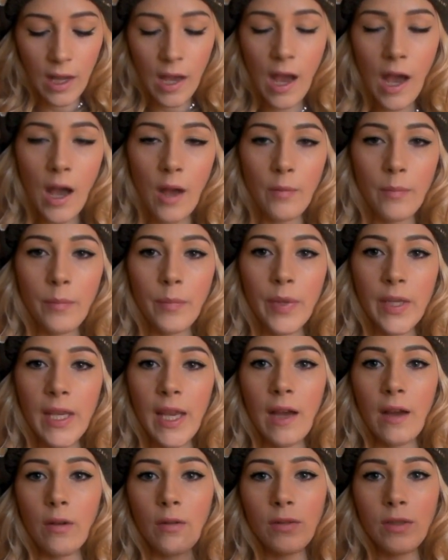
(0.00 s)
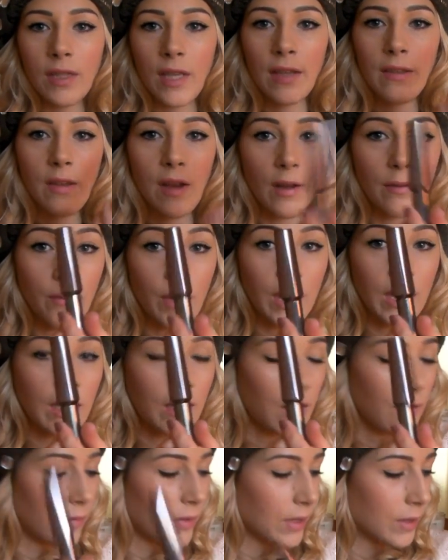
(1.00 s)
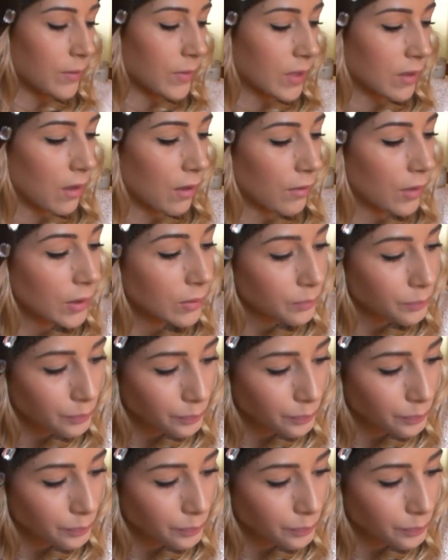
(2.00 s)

But yeah, altogether I really love this mascara.